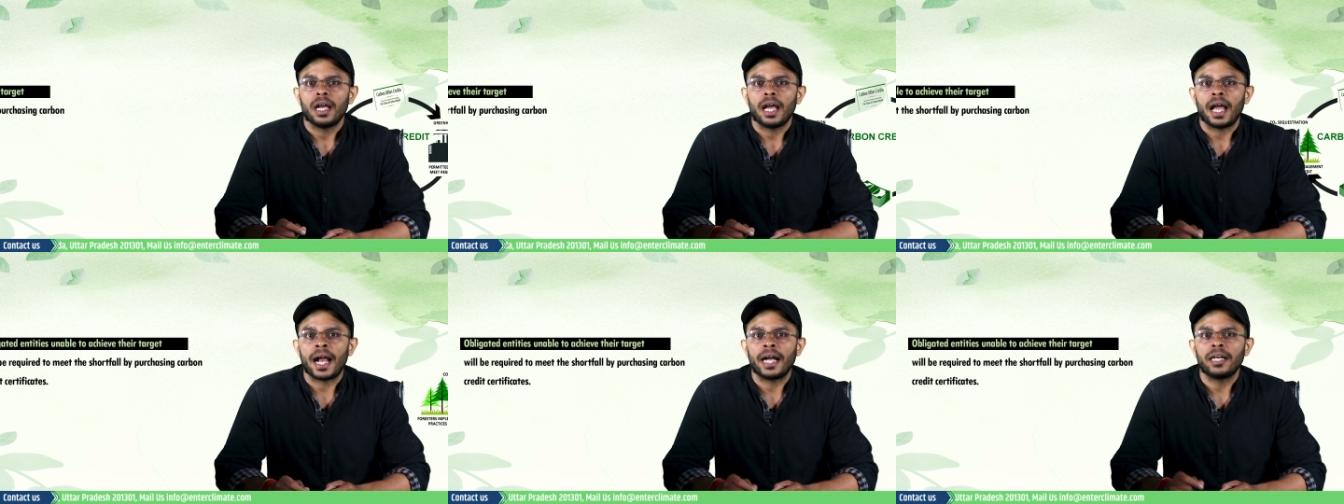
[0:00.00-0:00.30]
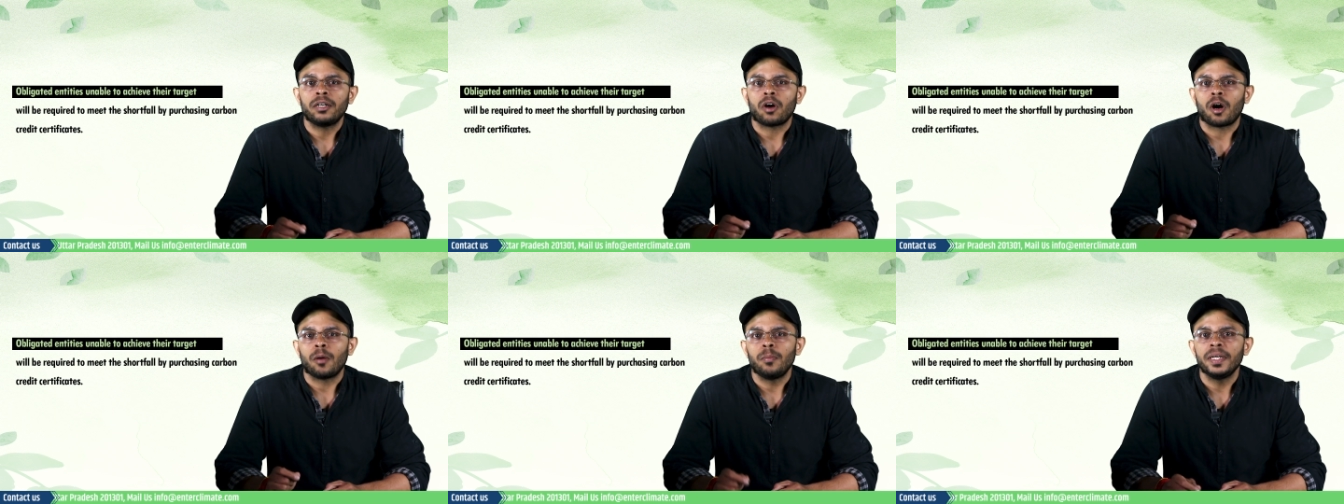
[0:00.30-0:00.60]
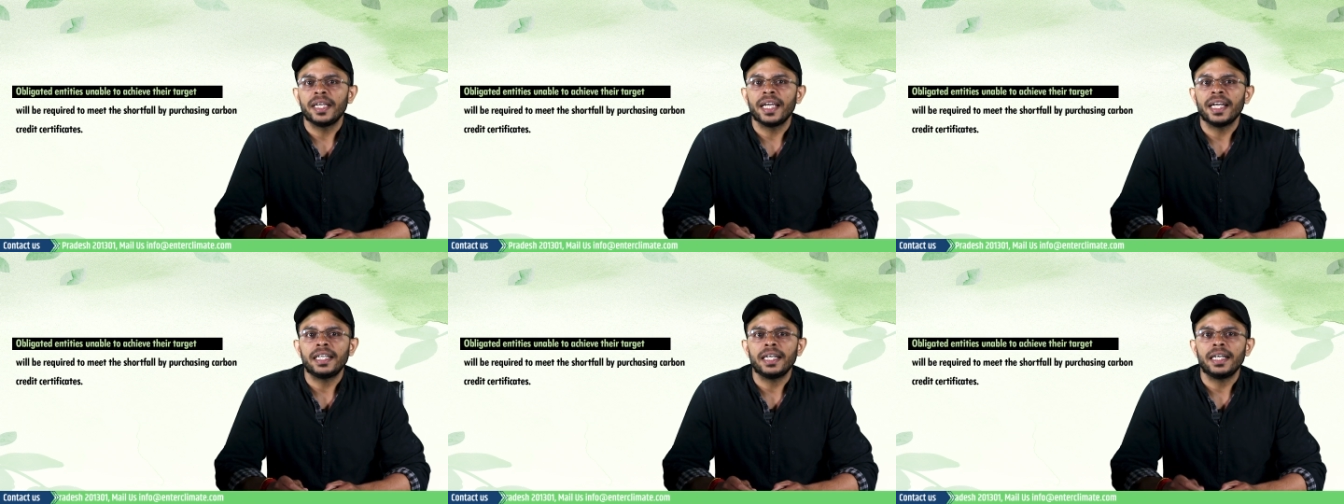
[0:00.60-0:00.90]
and
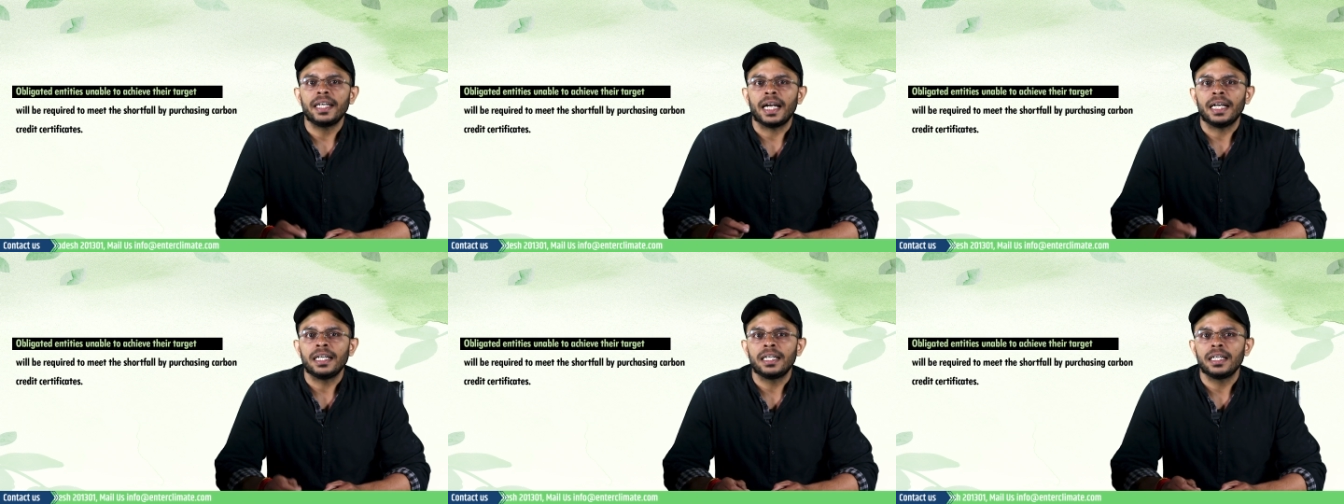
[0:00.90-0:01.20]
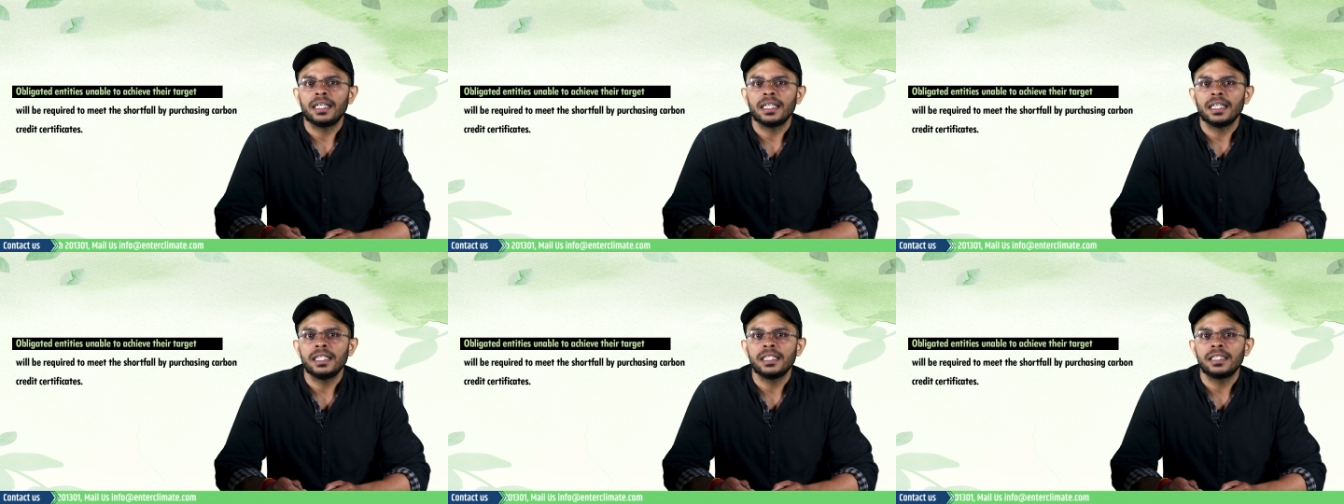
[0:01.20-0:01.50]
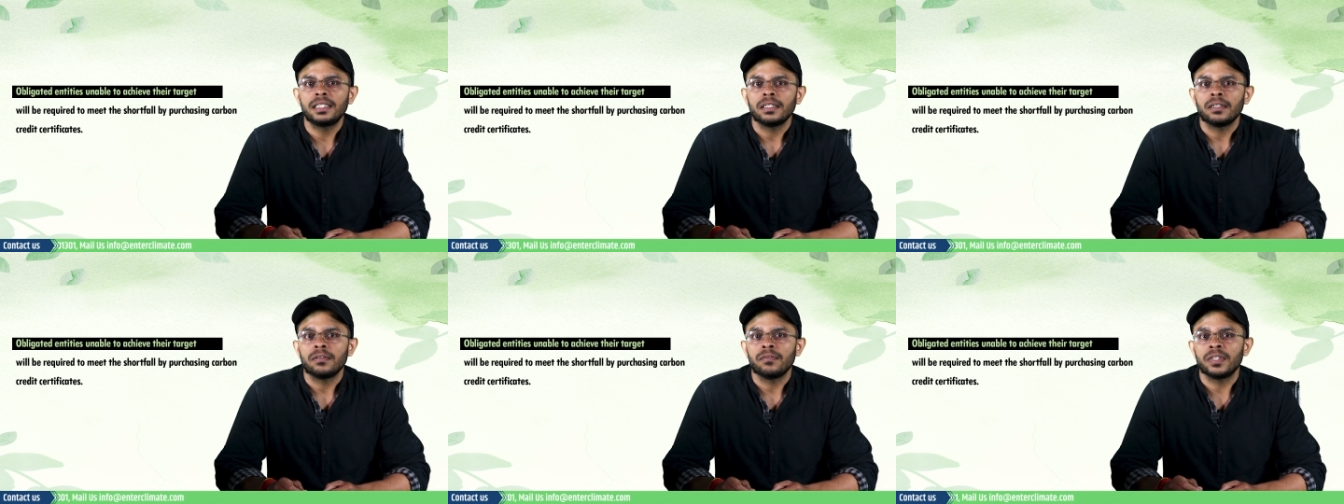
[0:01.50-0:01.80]
obligated
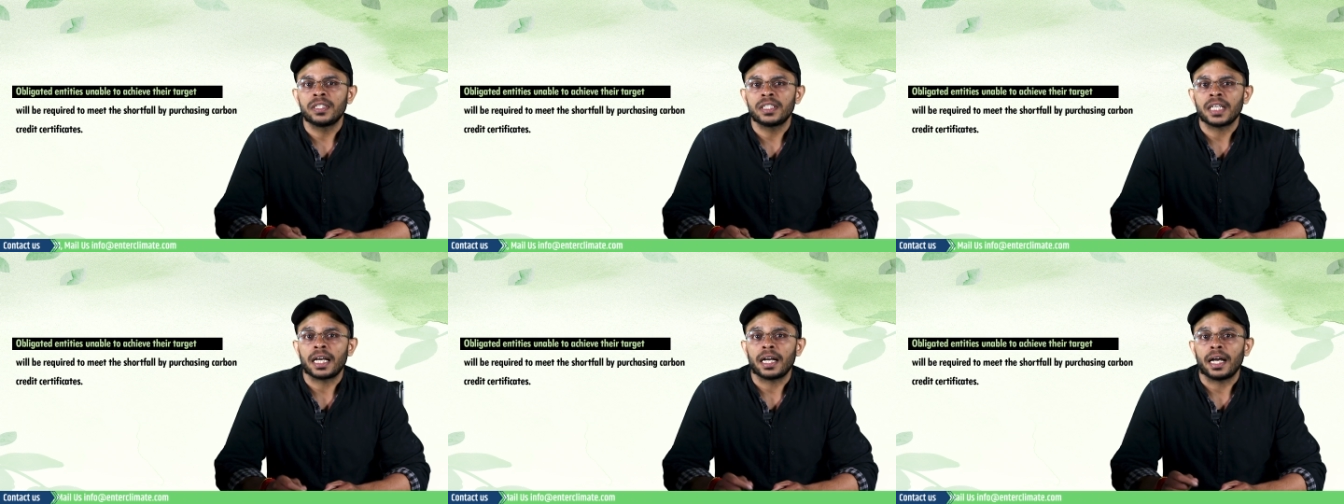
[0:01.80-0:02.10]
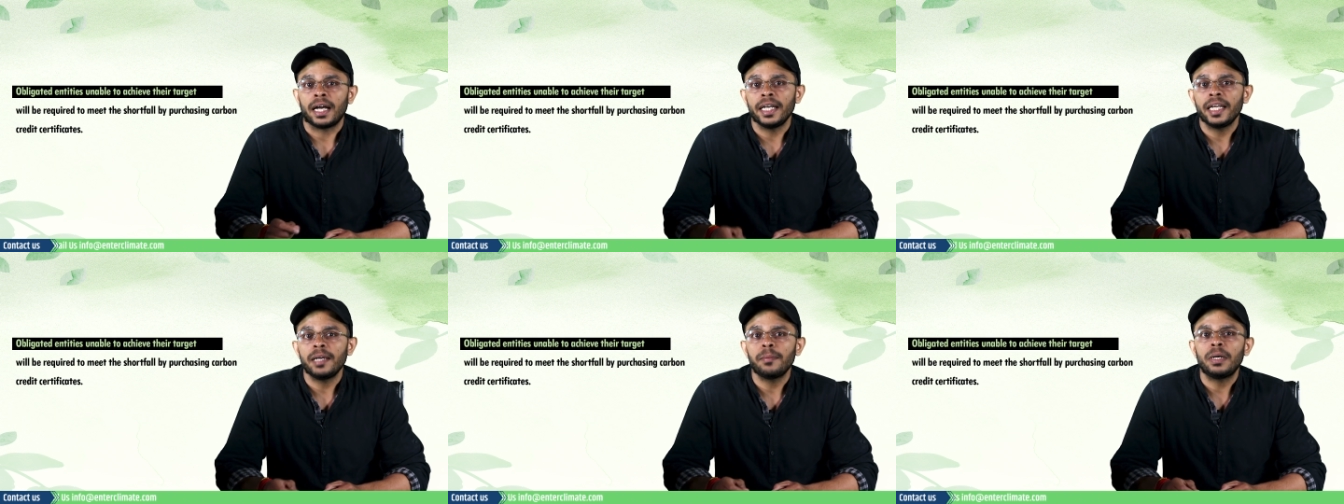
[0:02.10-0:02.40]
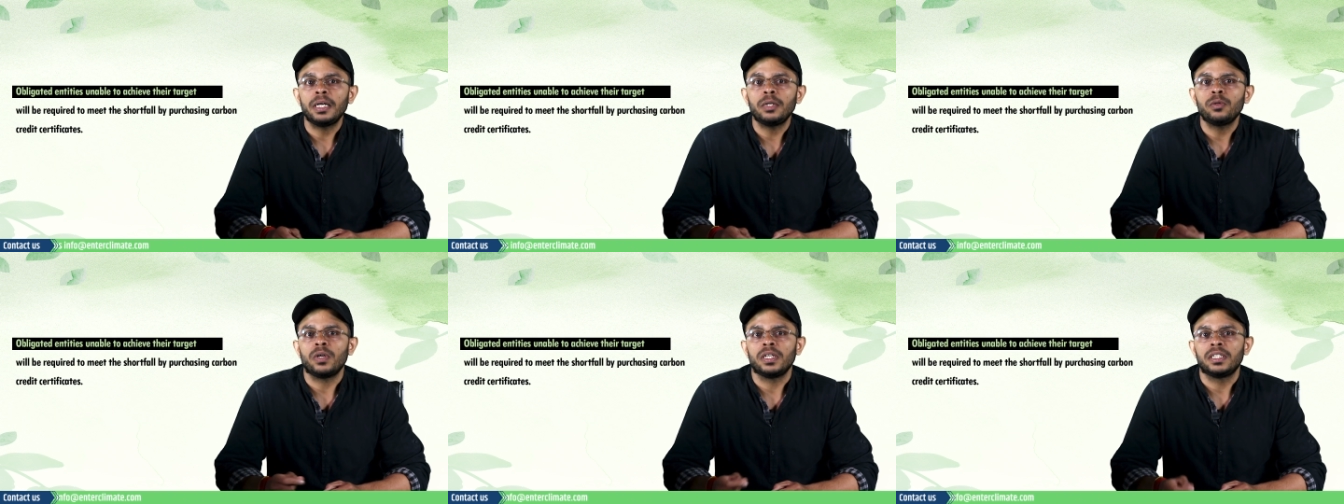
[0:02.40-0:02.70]
entities which are
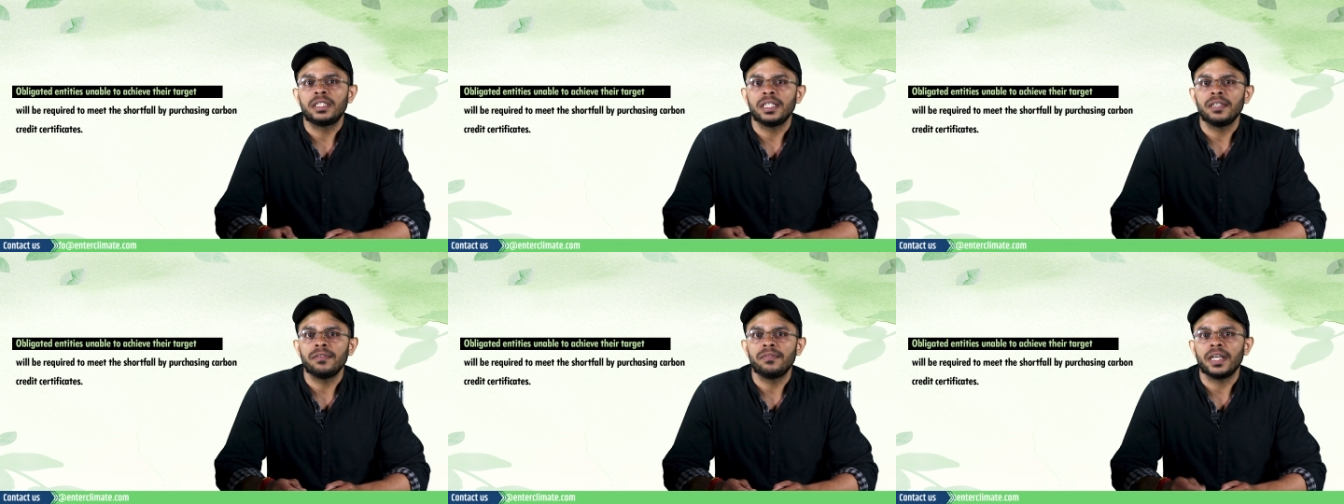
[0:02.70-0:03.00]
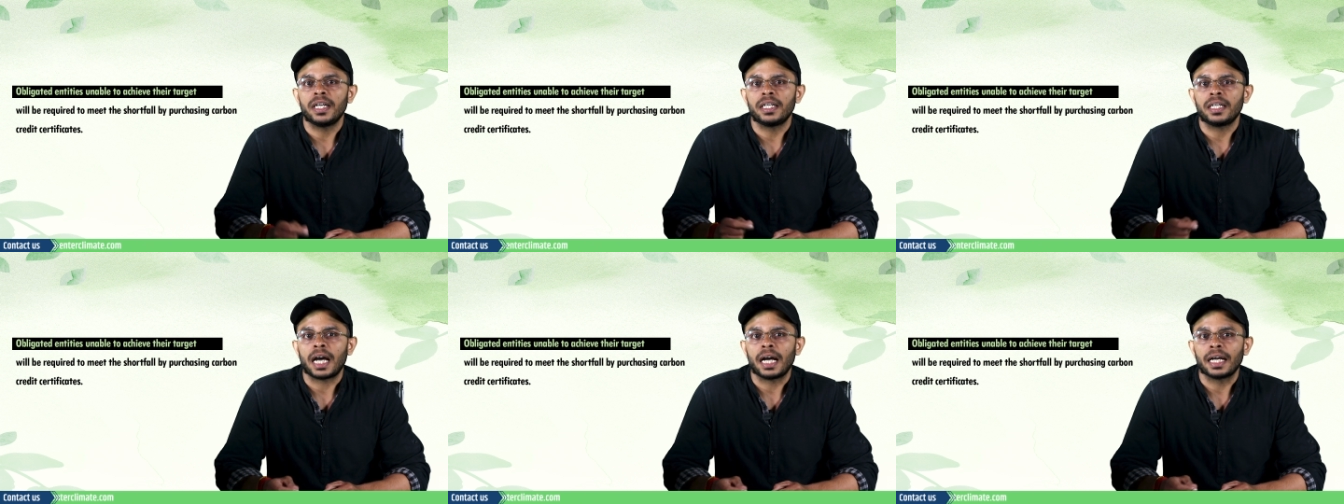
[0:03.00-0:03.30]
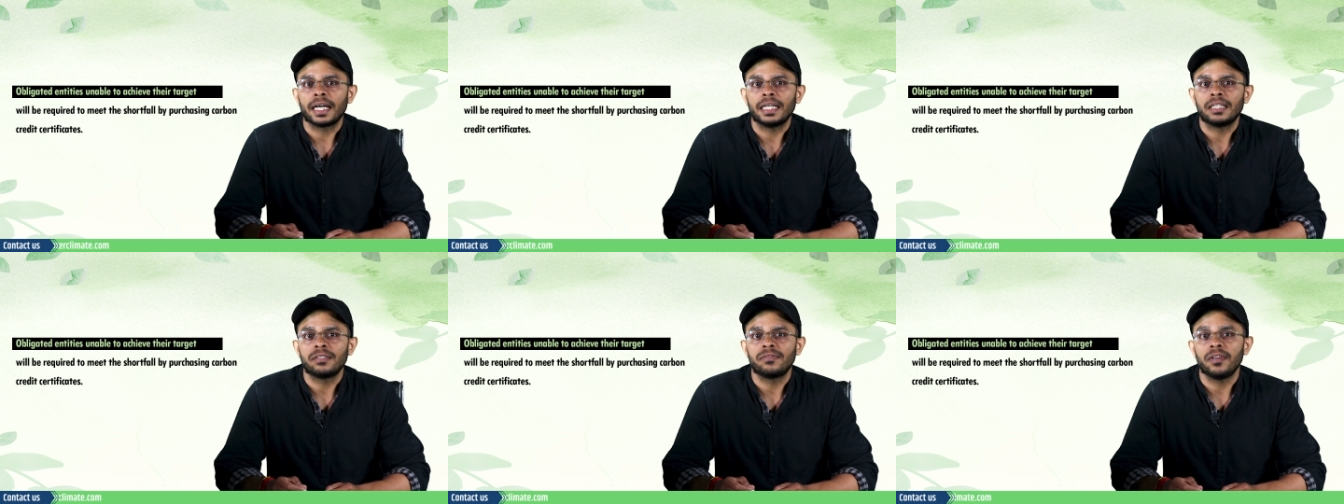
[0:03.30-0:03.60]
unable to achieve their
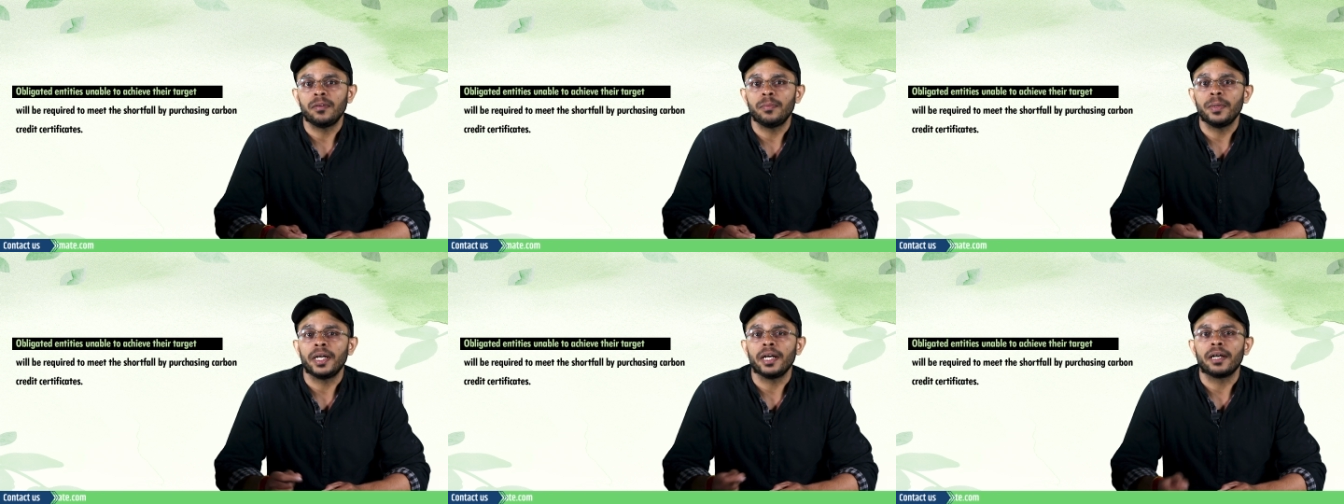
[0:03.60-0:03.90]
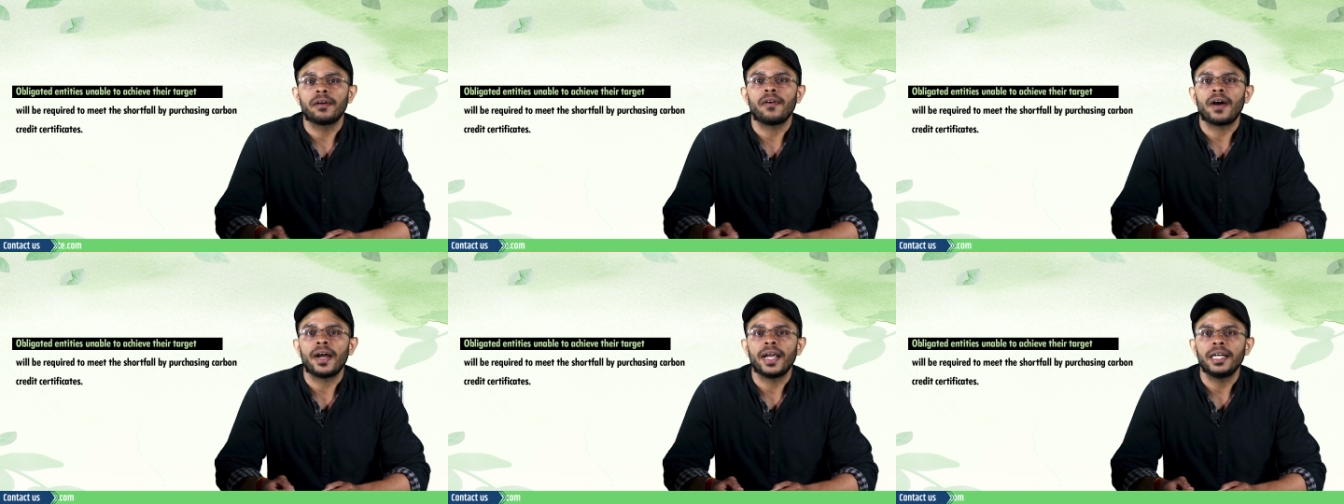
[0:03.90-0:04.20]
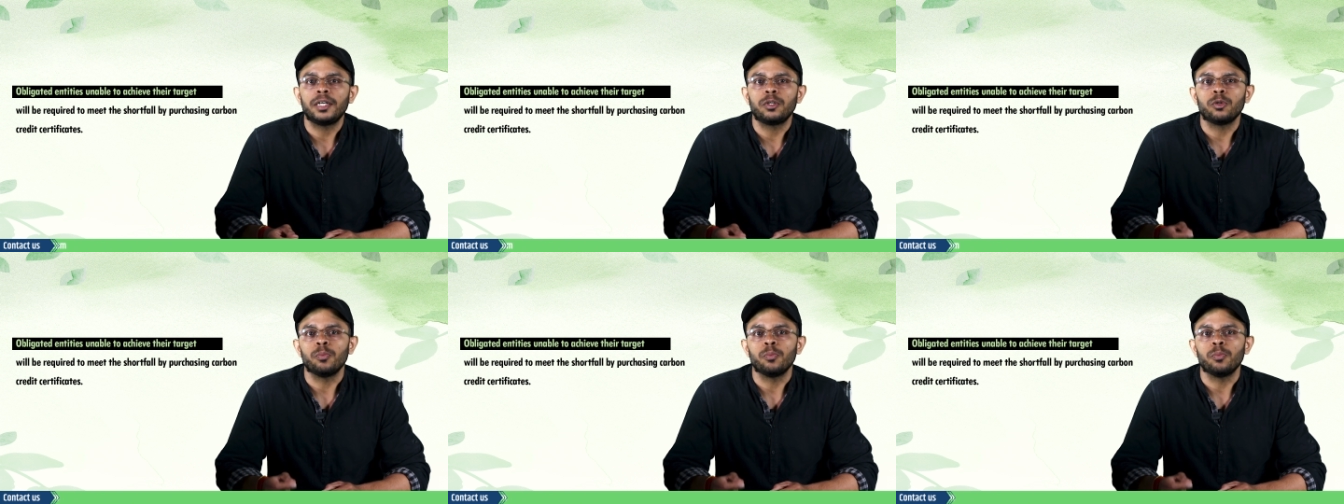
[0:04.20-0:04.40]
targets will be required